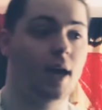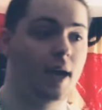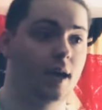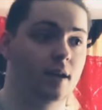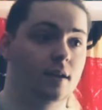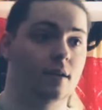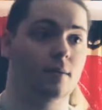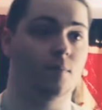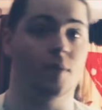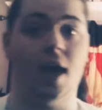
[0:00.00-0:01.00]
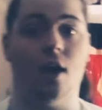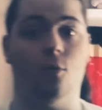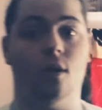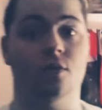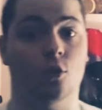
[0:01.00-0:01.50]
And
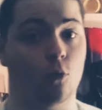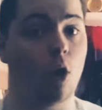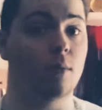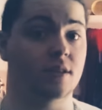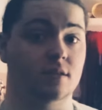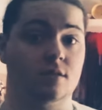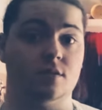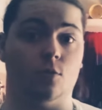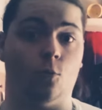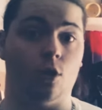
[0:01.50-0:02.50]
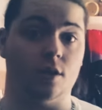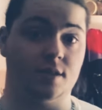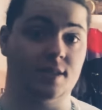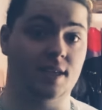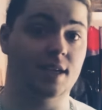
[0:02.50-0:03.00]
now the Romans were
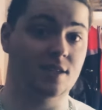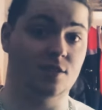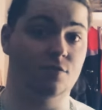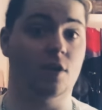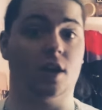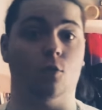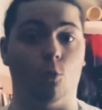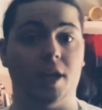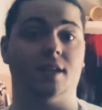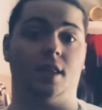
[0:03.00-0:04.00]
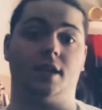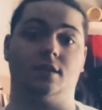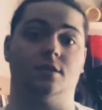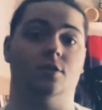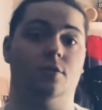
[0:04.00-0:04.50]
seen as the fucking
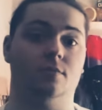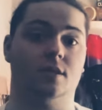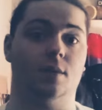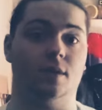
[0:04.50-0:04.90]
weaklings, you know what I'm saying?